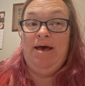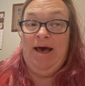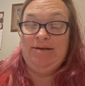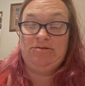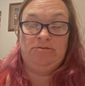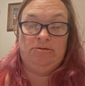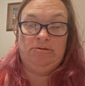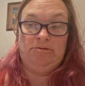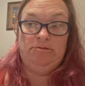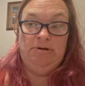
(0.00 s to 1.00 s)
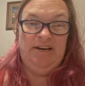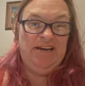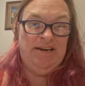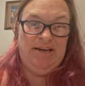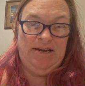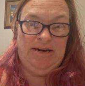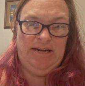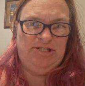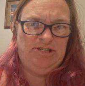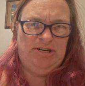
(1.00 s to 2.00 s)
Haskell Indian
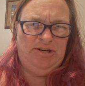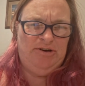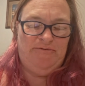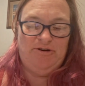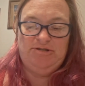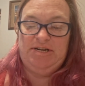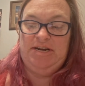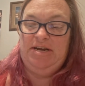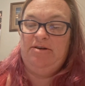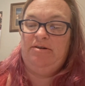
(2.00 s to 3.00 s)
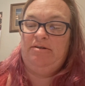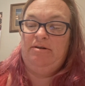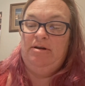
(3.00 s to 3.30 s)
Nation University, or